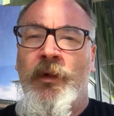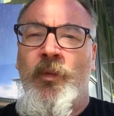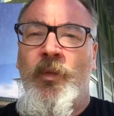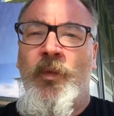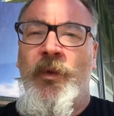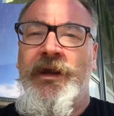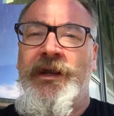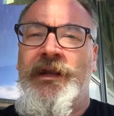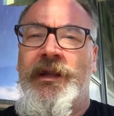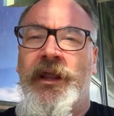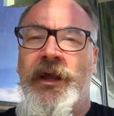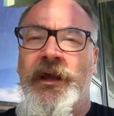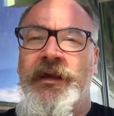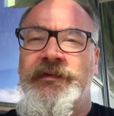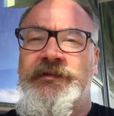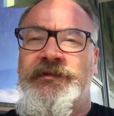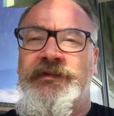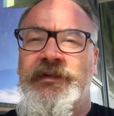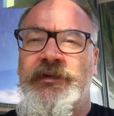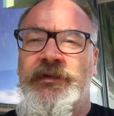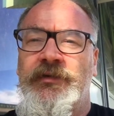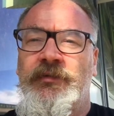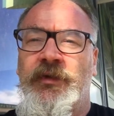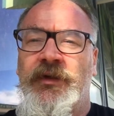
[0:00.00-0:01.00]
We'd like
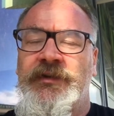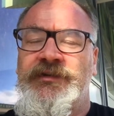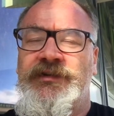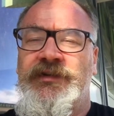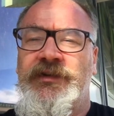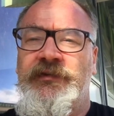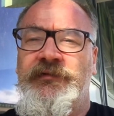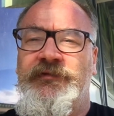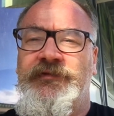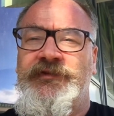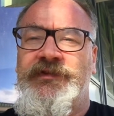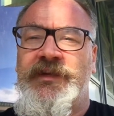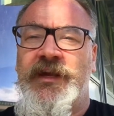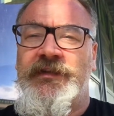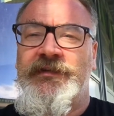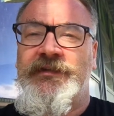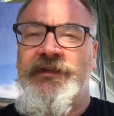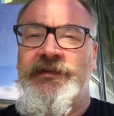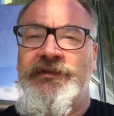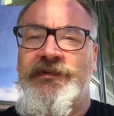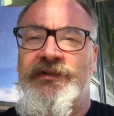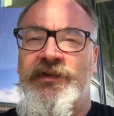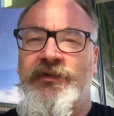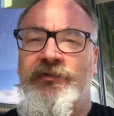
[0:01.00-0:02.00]
to, once you've
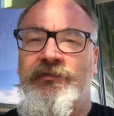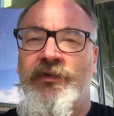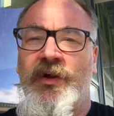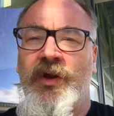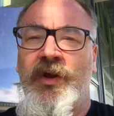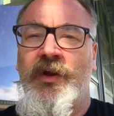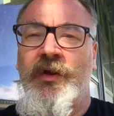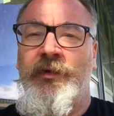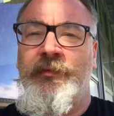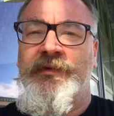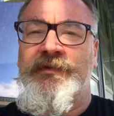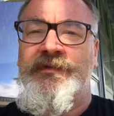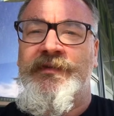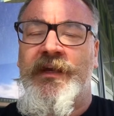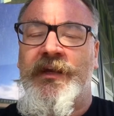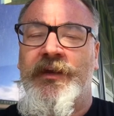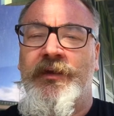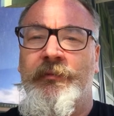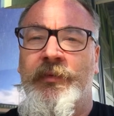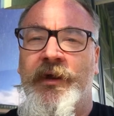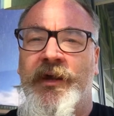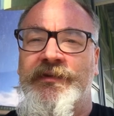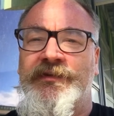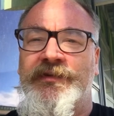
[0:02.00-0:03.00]
checked into your room and said
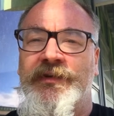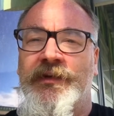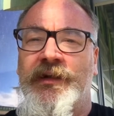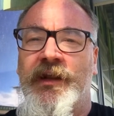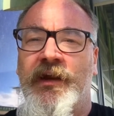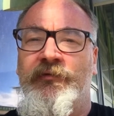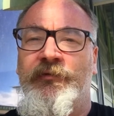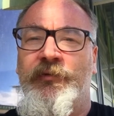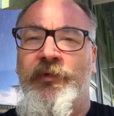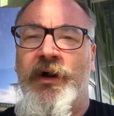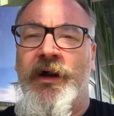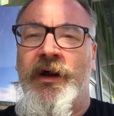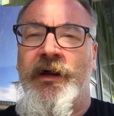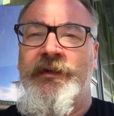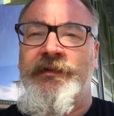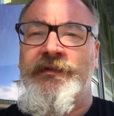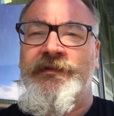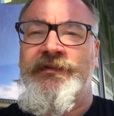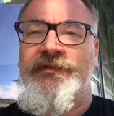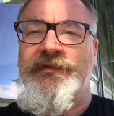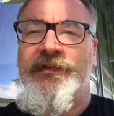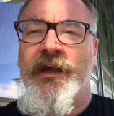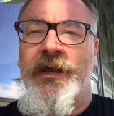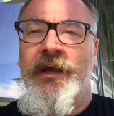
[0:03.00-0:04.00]
goodbye to your loved
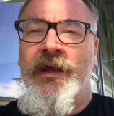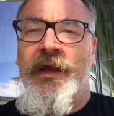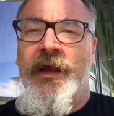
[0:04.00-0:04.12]
ones